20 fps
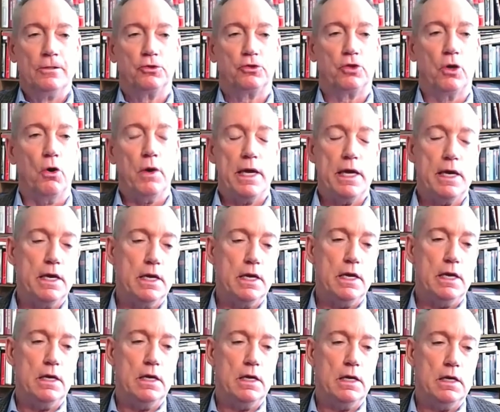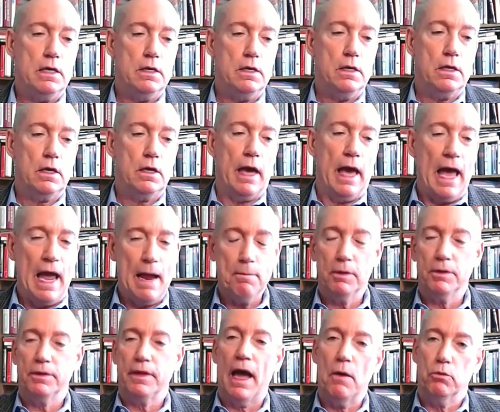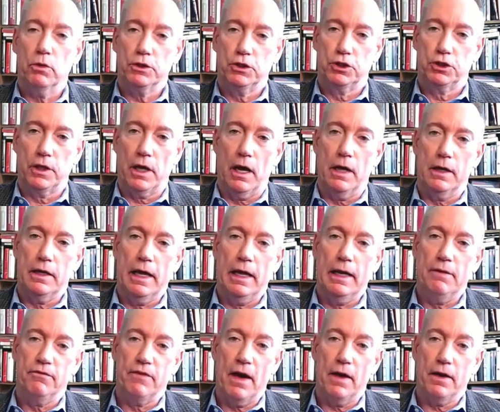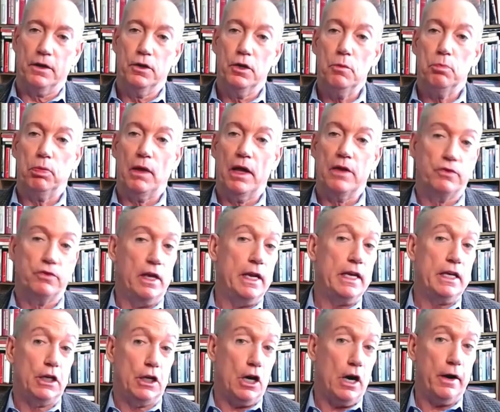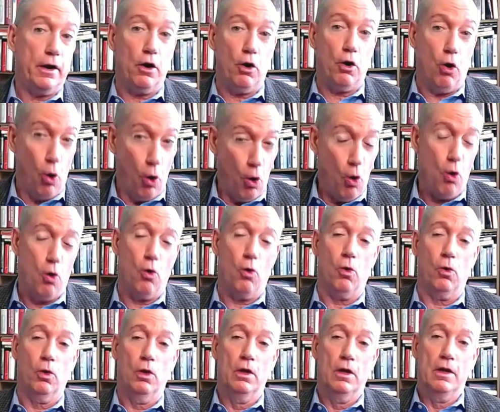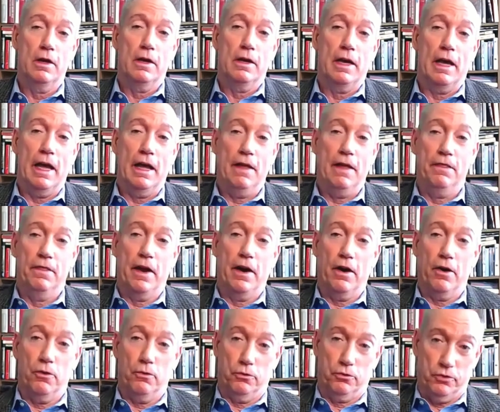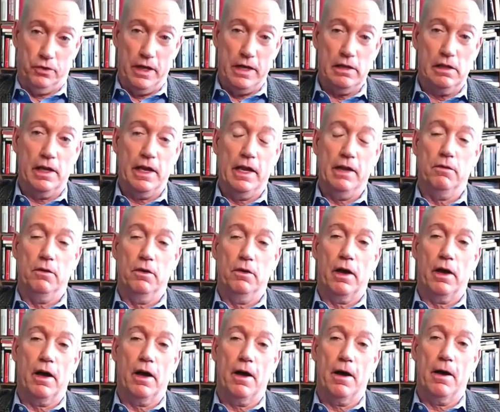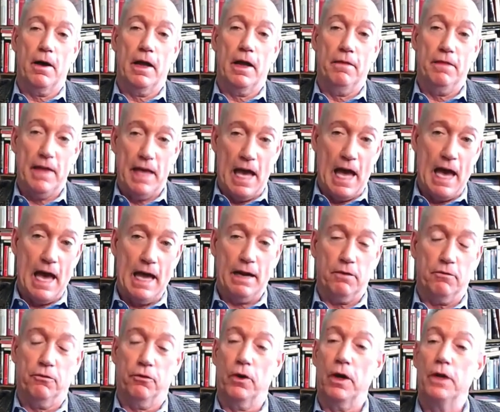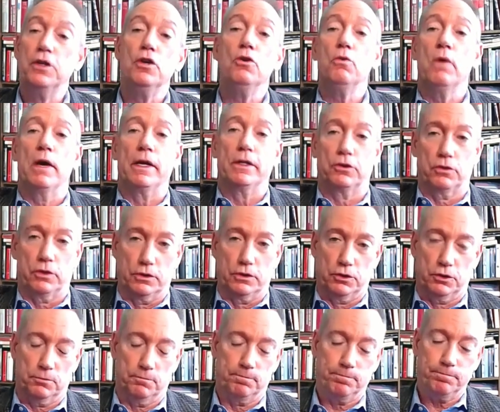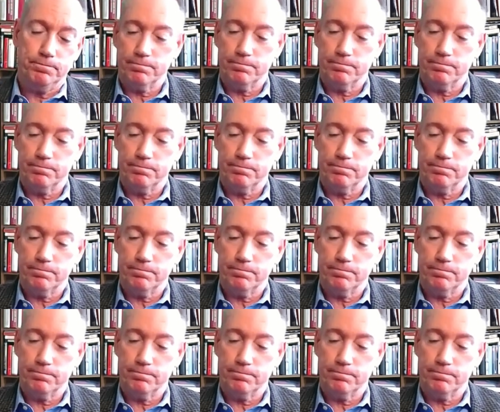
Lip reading: So he hammered that one shut, and he found a new place, and he cut a hole in their ceiling in the attic for a new entrance.